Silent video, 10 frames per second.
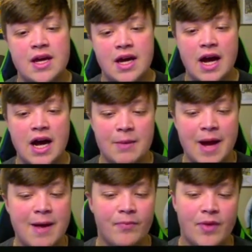
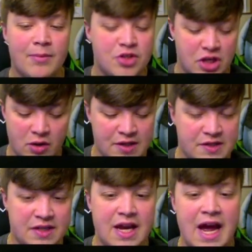I'm just going to go ahead and
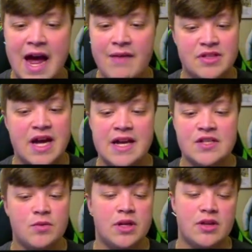say I have the Titans
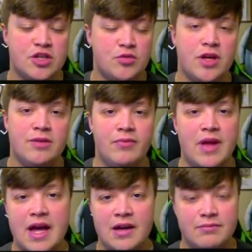winning this one.
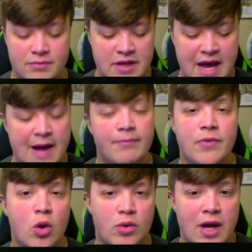Yeah, okay.